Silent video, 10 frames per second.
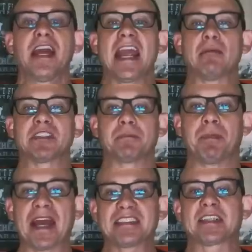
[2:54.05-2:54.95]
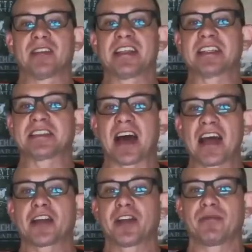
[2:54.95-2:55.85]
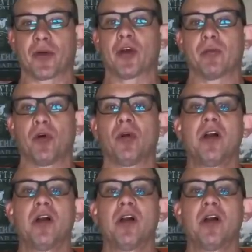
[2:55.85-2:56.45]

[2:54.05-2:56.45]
it was basically the Dyna Convertible,